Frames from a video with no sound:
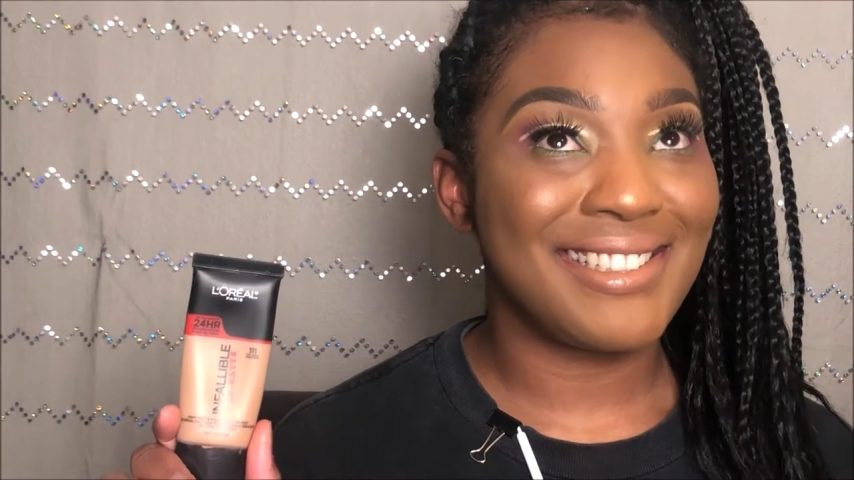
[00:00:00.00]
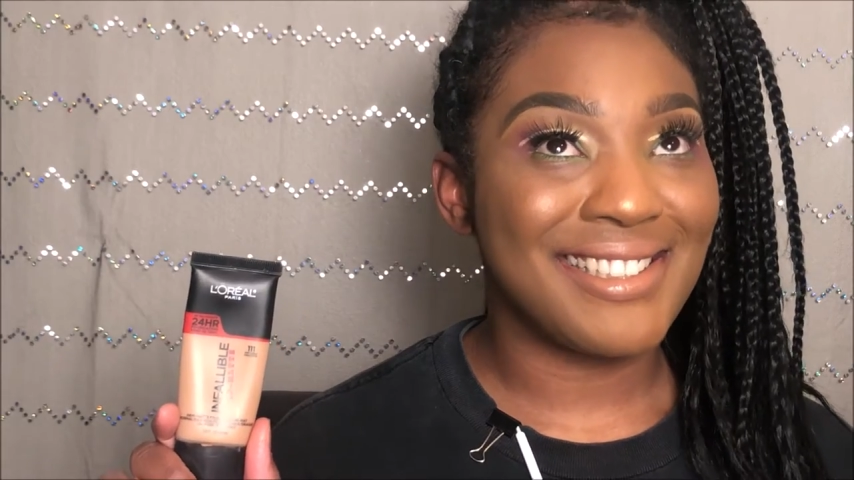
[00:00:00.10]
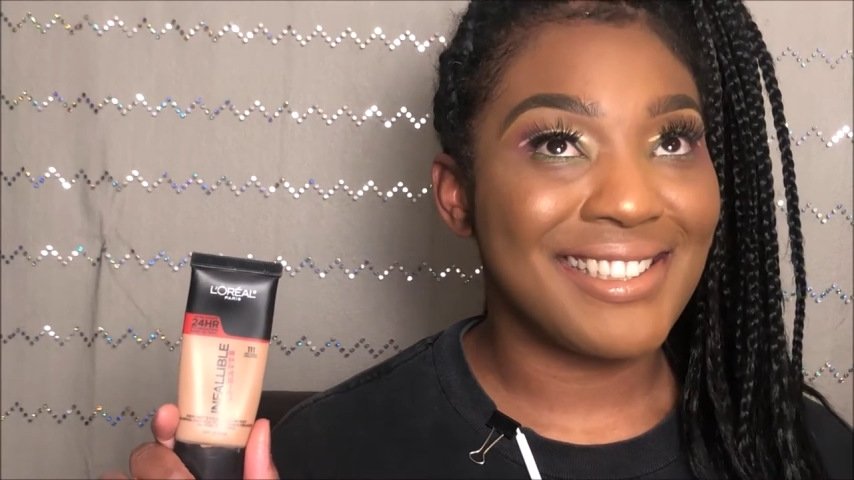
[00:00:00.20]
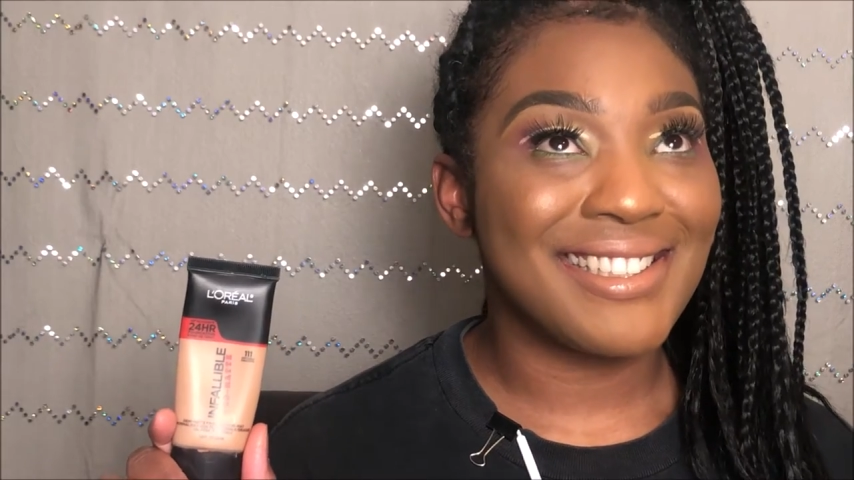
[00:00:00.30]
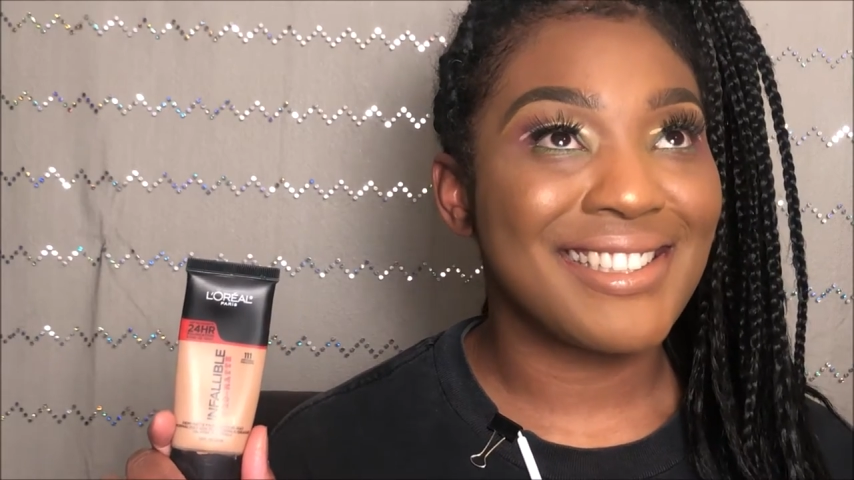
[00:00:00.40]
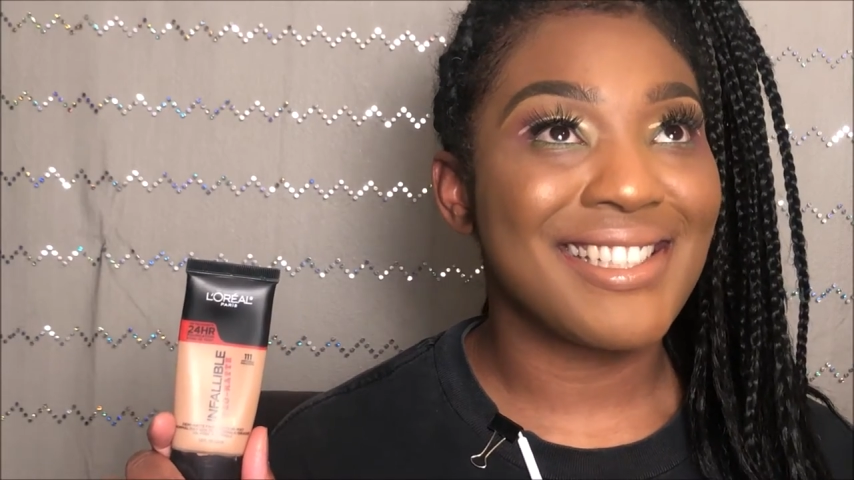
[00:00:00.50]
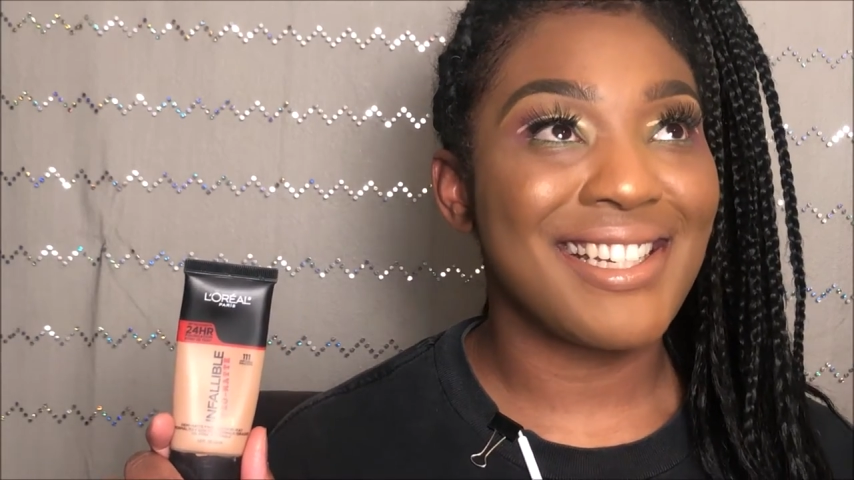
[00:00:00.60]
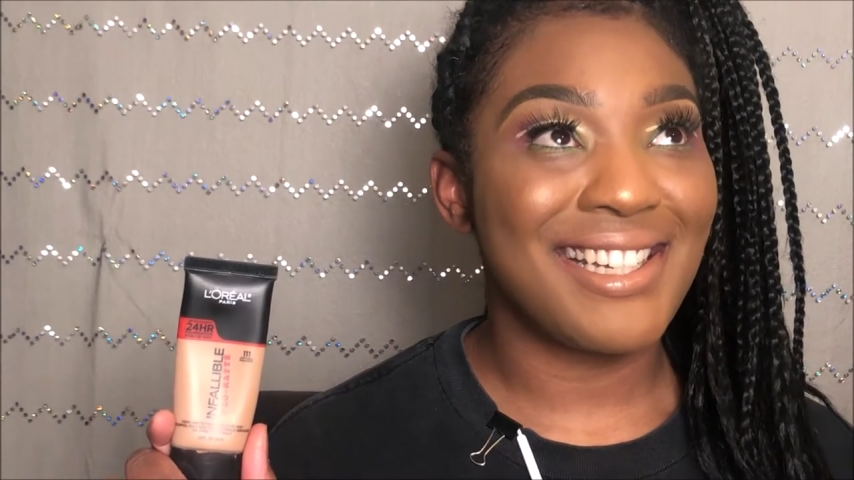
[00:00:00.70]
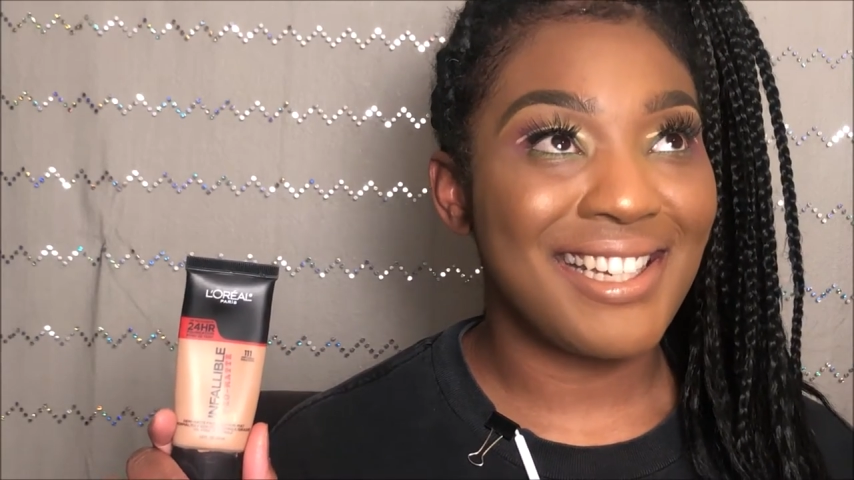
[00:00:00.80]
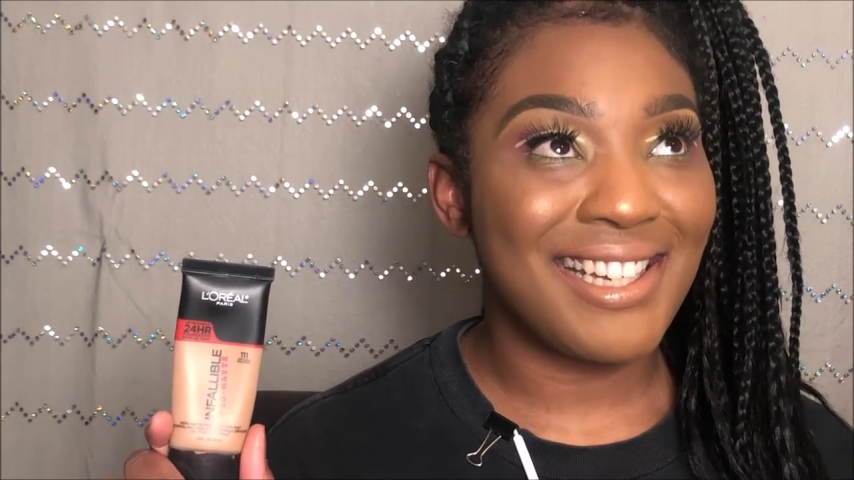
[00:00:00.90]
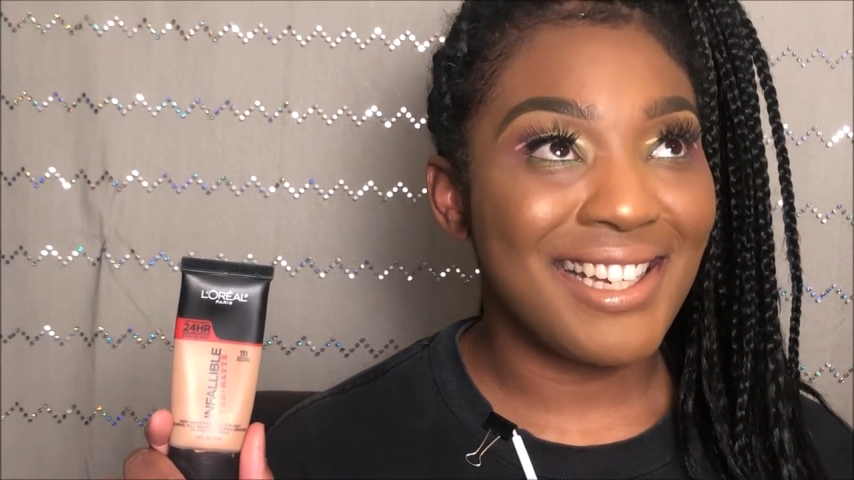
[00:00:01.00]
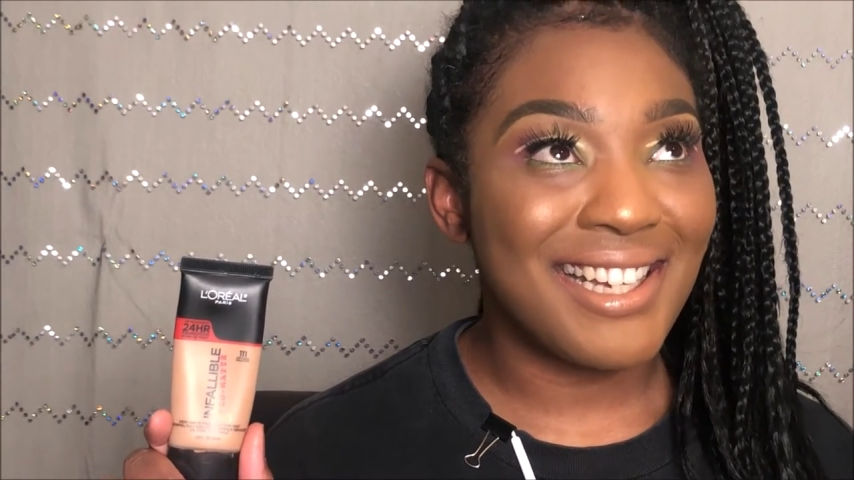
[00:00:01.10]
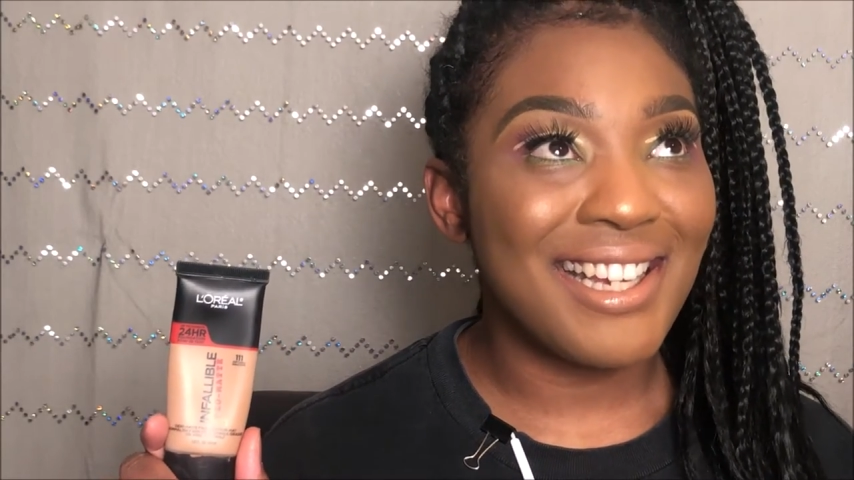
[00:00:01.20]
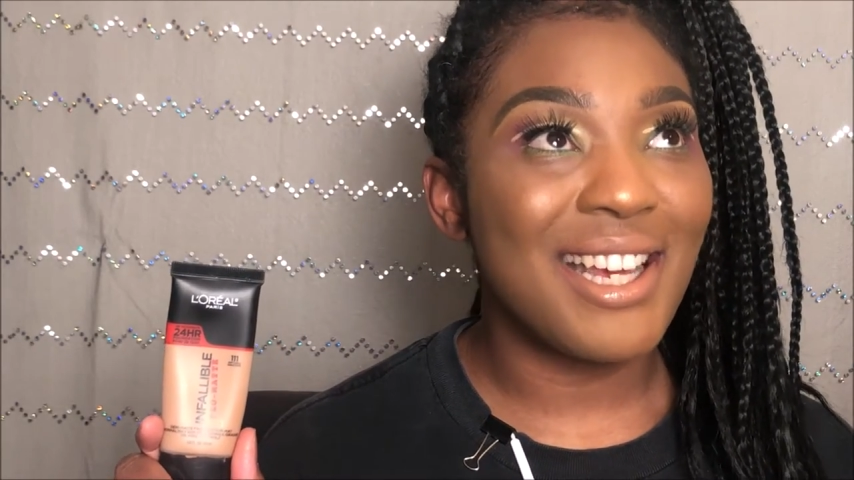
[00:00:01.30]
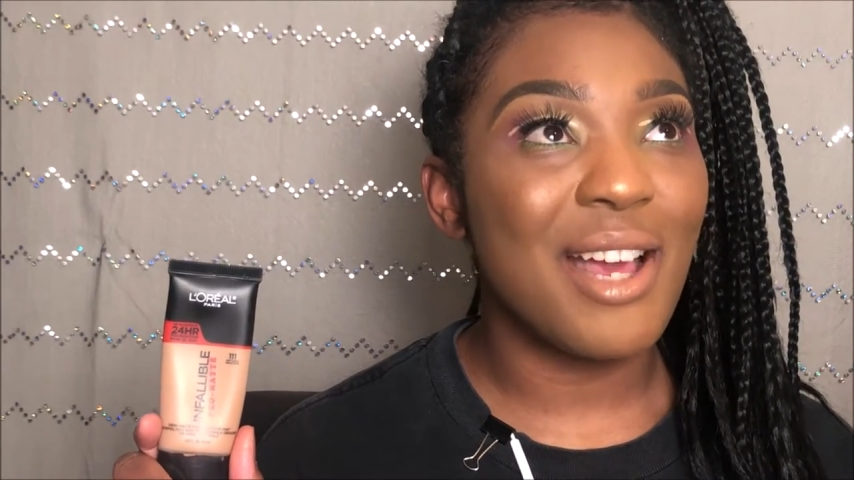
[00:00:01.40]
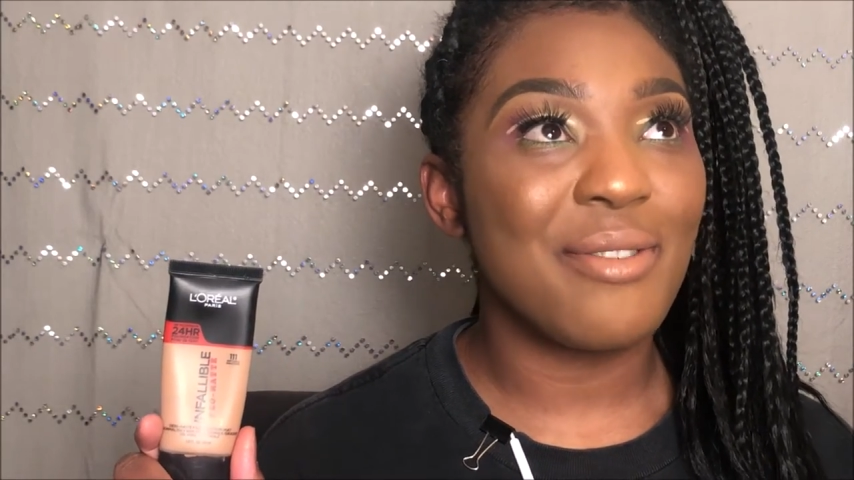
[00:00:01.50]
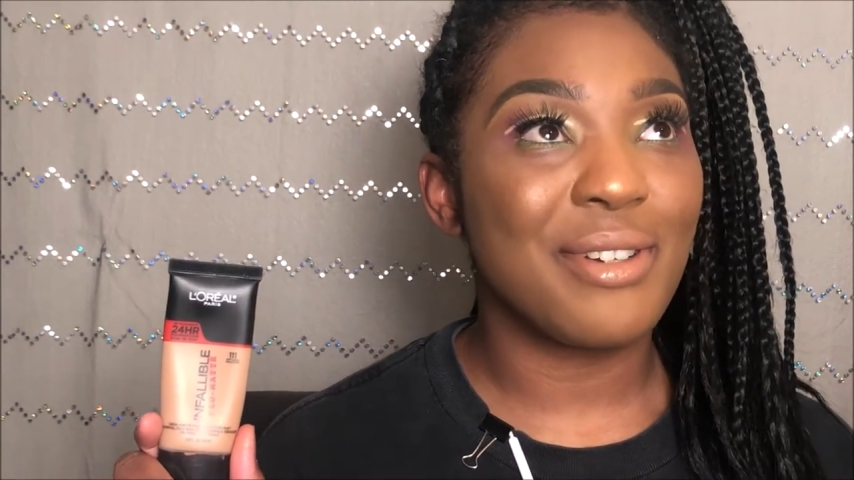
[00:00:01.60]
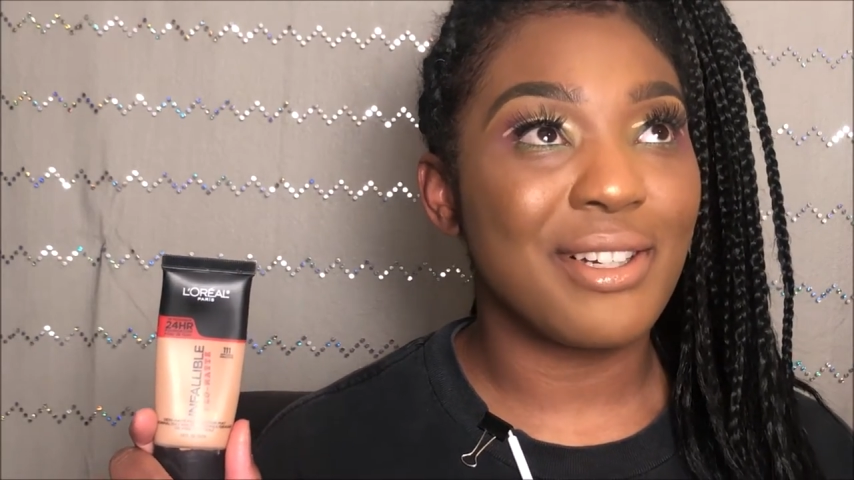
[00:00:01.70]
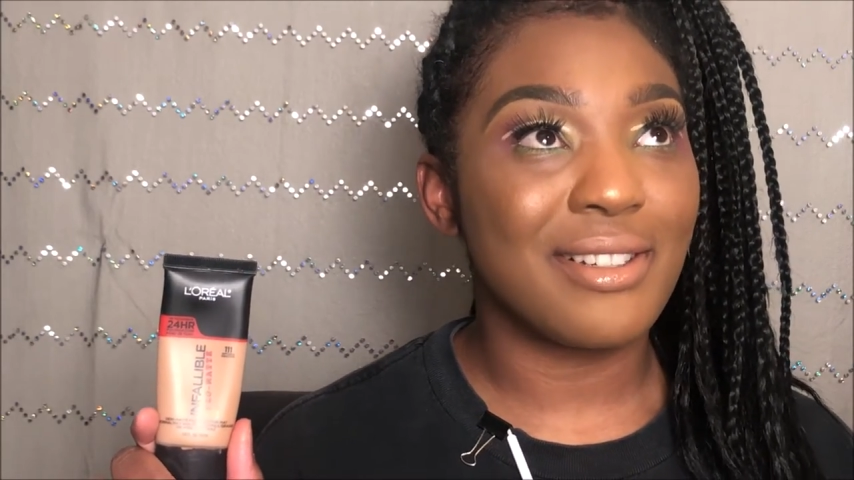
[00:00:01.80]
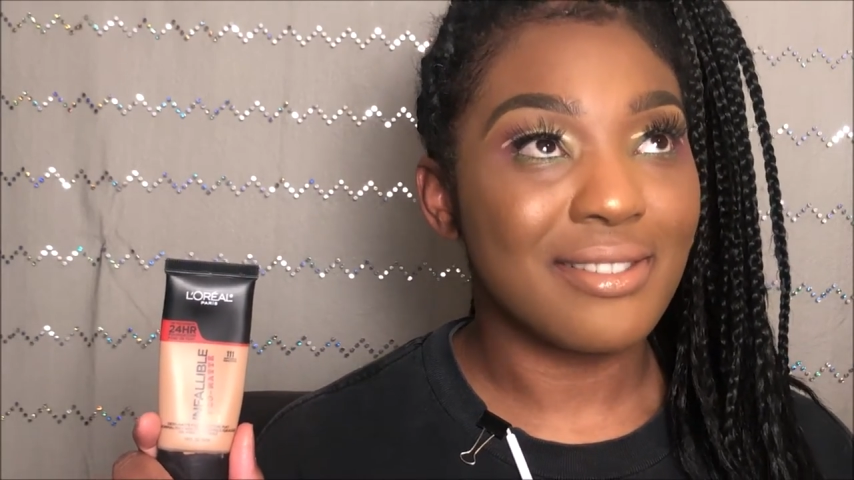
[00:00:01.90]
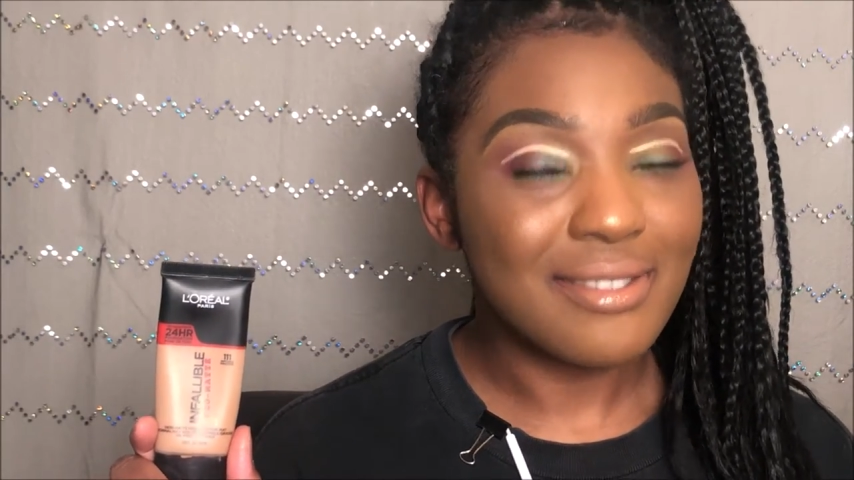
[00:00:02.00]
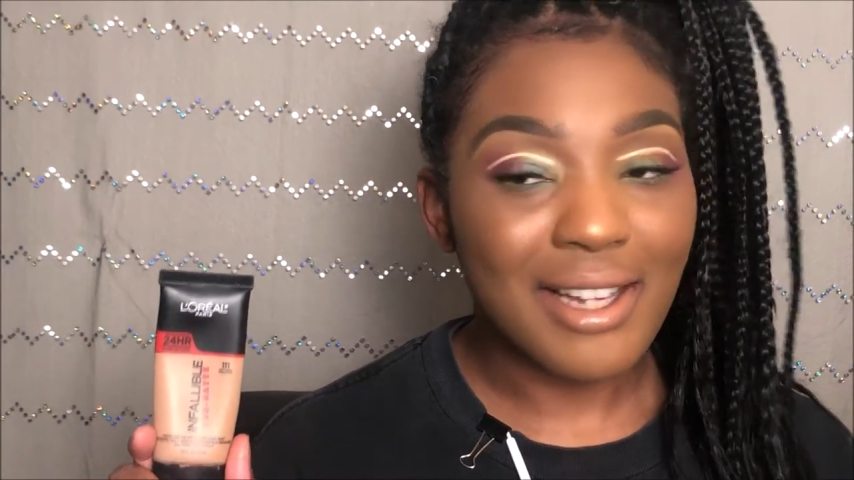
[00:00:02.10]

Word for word: discover.